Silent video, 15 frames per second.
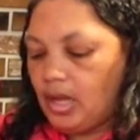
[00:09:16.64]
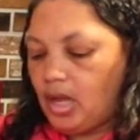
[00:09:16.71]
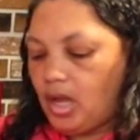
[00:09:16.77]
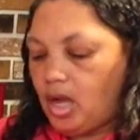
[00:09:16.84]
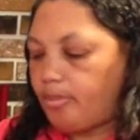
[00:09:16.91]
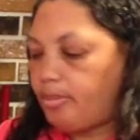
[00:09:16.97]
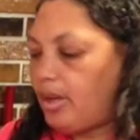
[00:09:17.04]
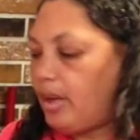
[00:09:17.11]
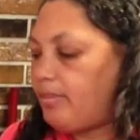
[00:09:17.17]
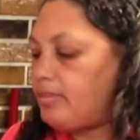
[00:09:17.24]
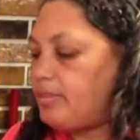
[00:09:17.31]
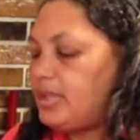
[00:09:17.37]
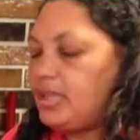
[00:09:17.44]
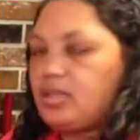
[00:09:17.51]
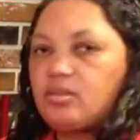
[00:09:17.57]
I'll
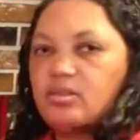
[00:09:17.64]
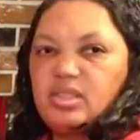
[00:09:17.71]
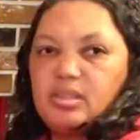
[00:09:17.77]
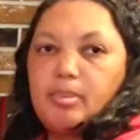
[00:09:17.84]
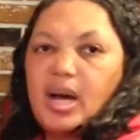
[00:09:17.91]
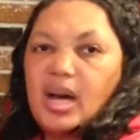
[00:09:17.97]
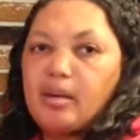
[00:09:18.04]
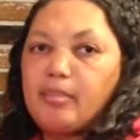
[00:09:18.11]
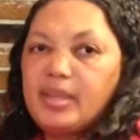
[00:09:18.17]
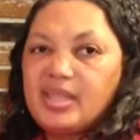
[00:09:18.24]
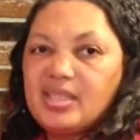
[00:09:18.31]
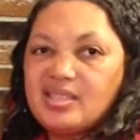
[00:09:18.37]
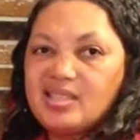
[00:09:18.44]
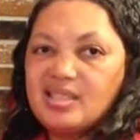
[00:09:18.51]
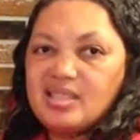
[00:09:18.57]
probably use the bottom of
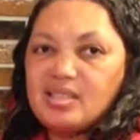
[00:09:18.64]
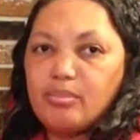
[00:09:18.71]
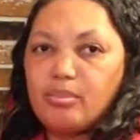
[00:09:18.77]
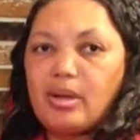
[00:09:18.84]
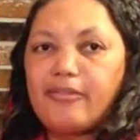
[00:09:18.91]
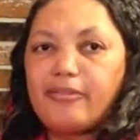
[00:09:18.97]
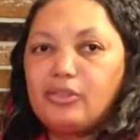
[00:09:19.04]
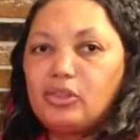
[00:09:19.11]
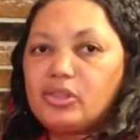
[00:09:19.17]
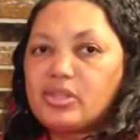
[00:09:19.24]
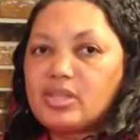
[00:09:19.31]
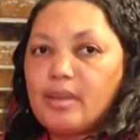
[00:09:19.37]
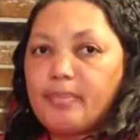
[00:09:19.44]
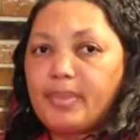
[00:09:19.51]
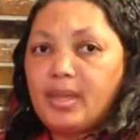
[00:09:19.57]
this as a ruffle or
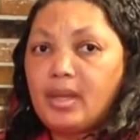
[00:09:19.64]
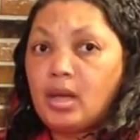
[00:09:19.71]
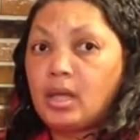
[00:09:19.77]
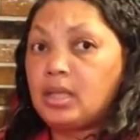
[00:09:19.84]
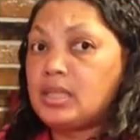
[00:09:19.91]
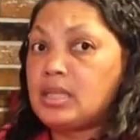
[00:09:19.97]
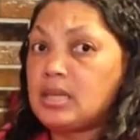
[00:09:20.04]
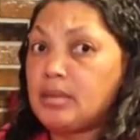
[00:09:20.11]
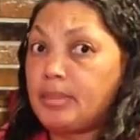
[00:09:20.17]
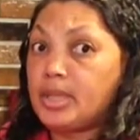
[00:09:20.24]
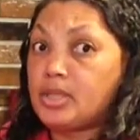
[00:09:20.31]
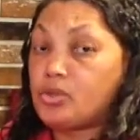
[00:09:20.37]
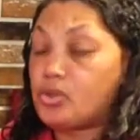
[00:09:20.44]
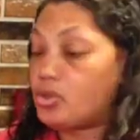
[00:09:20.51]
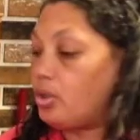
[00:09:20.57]
something on a denim
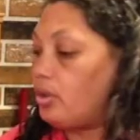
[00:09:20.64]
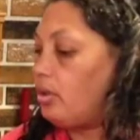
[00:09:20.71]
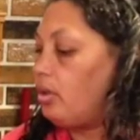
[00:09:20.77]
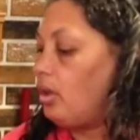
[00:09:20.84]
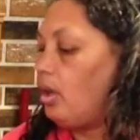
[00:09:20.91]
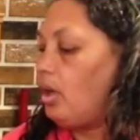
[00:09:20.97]
insert.